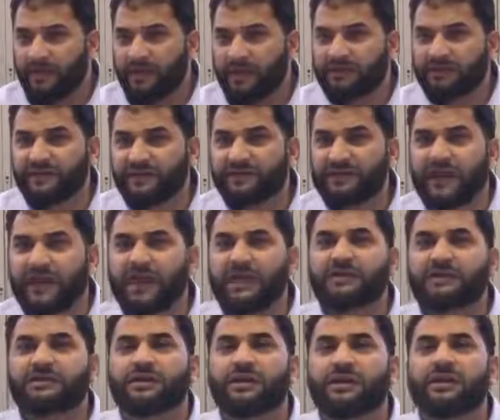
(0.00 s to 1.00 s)
In this
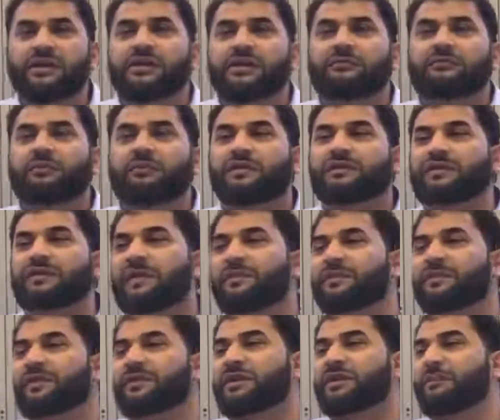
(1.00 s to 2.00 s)
age,
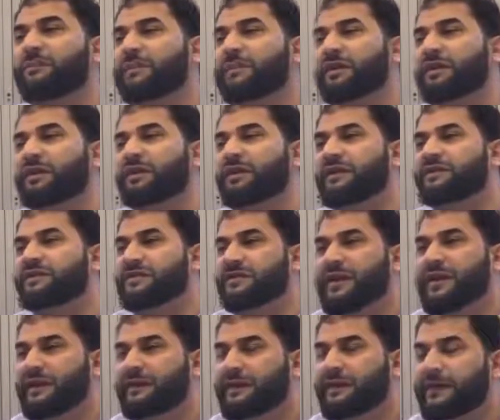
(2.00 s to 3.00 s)
Muslims were completely
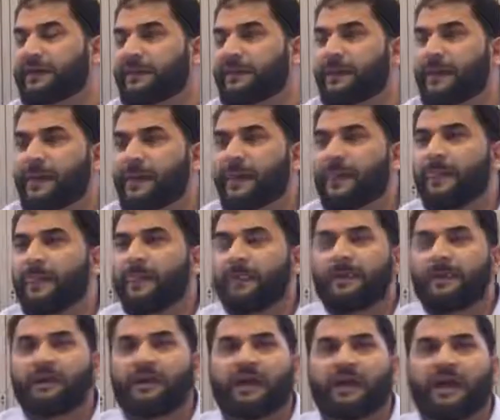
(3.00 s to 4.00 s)
disunited
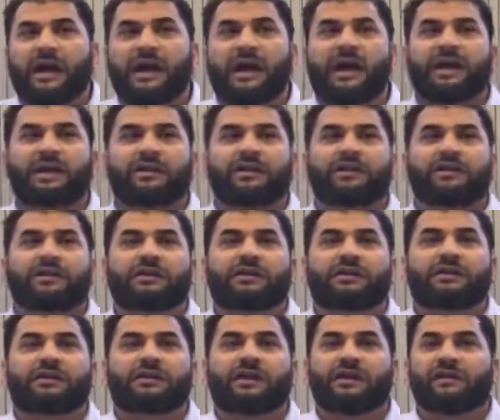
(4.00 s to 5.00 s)
and
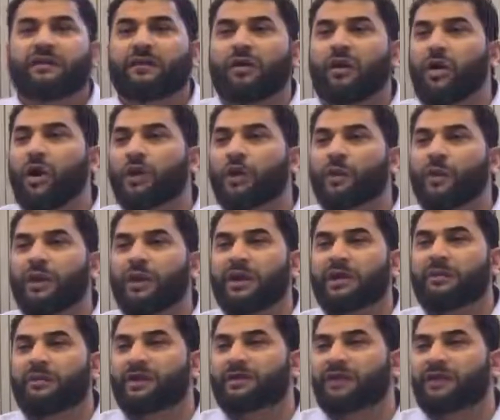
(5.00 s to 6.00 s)
they were all
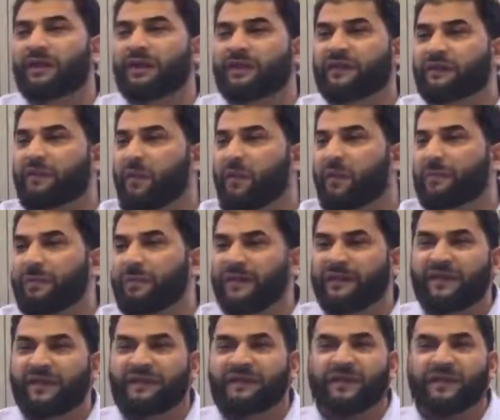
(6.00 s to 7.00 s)
worried about their small
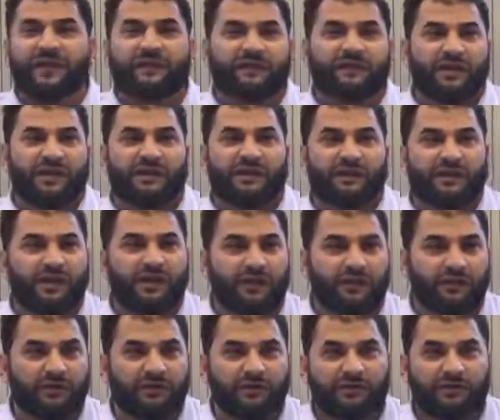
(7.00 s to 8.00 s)
petty states here and
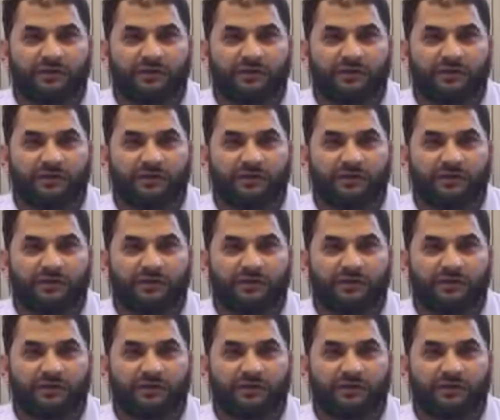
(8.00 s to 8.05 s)
there.